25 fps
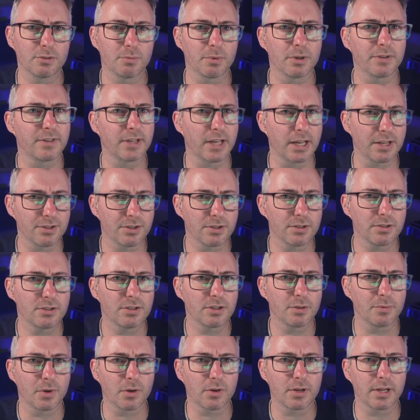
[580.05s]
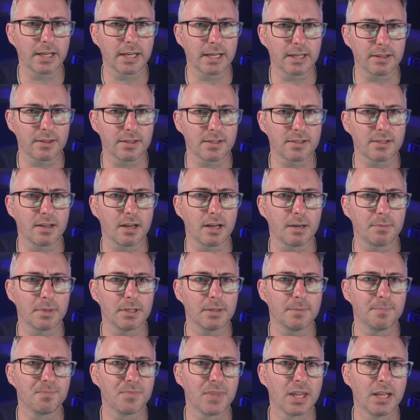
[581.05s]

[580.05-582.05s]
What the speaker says: abbreviations, so we're not going to get the SABA.